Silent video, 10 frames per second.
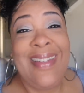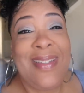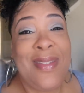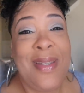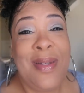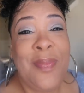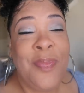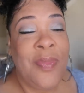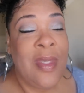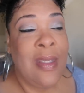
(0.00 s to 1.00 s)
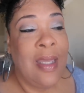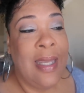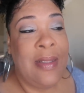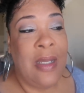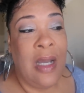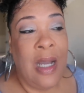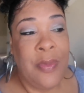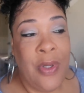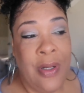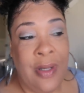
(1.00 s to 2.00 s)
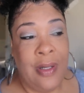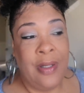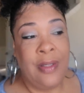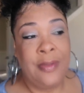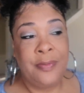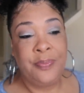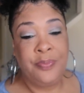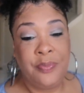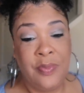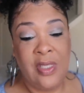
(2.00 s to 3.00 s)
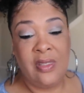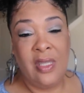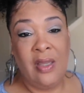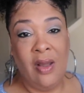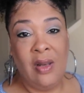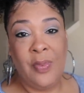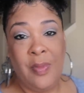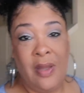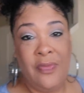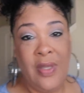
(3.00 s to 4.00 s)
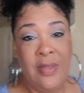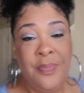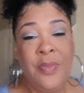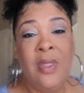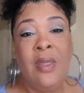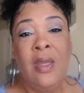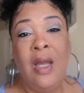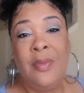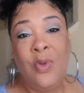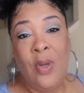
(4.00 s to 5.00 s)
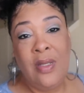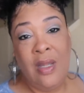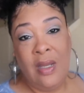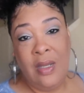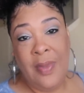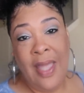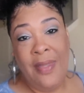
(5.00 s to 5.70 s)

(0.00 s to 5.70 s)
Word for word: That's Tina. And uh, I'm gonna, uh, this thing all up in my face. I'm going to um,